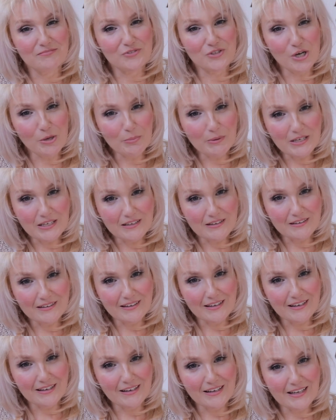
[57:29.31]
Dobby
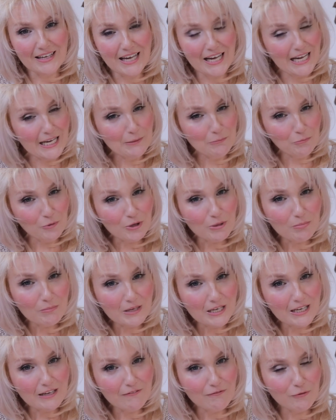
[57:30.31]
came with
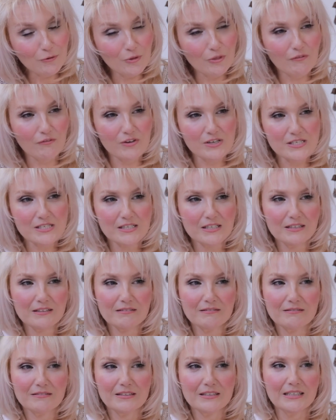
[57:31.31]
me for the
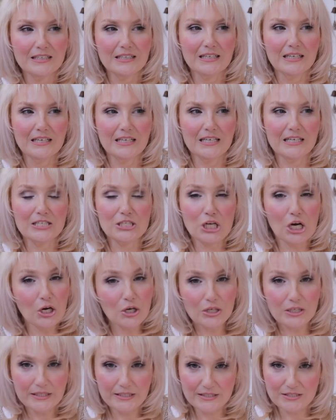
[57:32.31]
visit. He
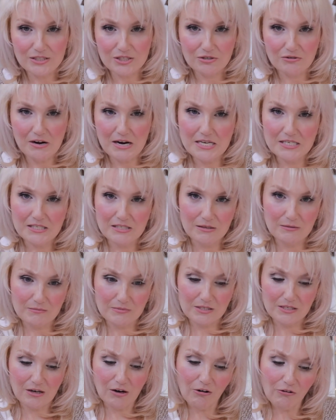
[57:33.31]
totally disgraced
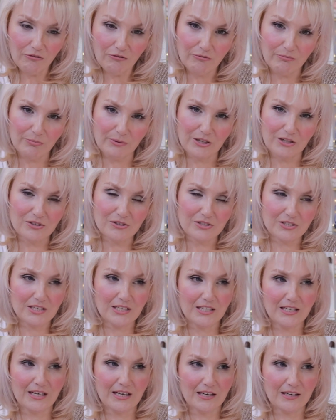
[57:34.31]
himself because
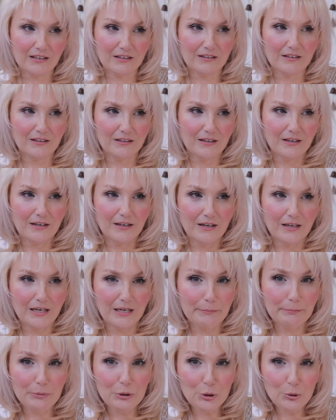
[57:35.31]
he had a
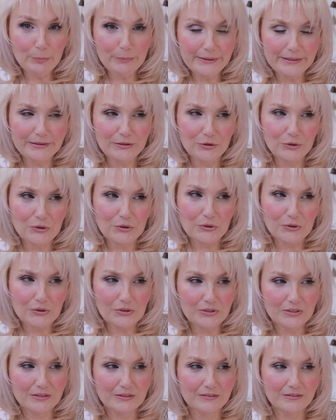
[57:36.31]
poop in
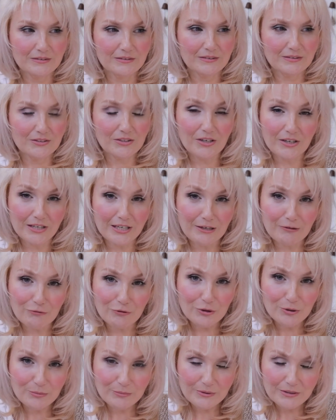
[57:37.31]
her dining
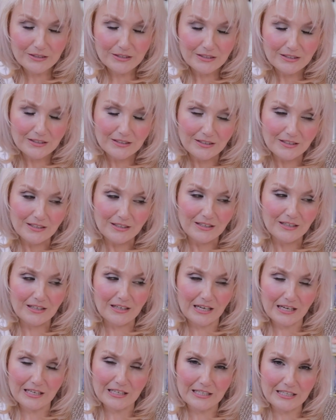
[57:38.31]
room.
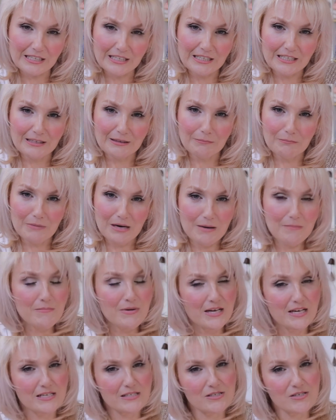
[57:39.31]
Luckily, Mum
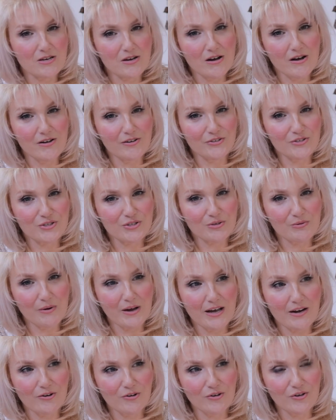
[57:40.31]
has tiles
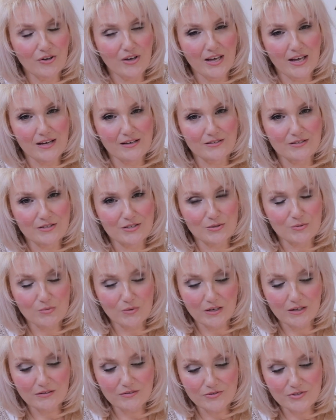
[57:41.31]
throughout her house as
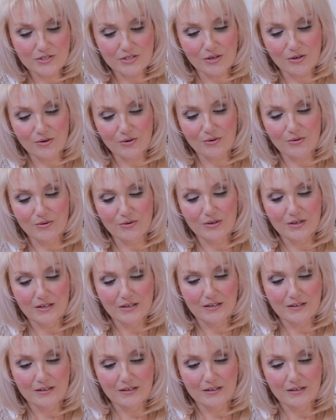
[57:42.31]
well, so